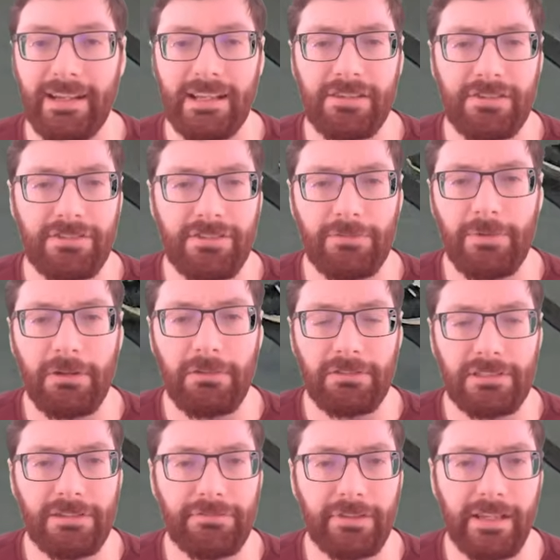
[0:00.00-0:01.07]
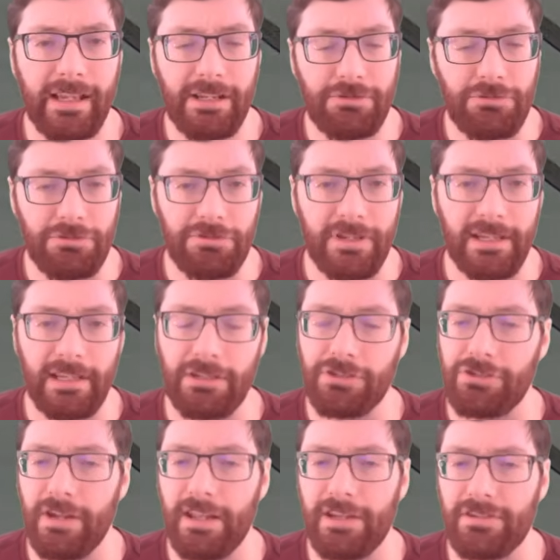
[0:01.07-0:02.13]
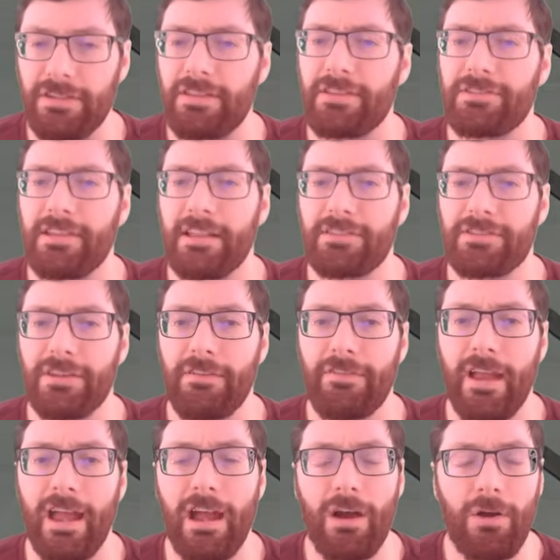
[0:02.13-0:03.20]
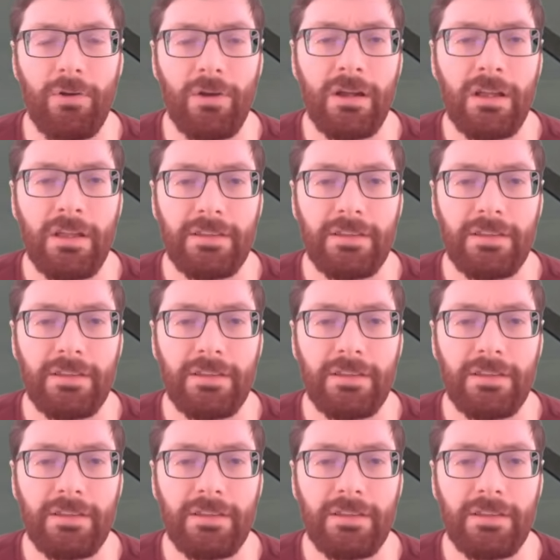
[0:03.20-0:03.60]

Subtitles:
It's just a relatively interesting exchange in the sense of how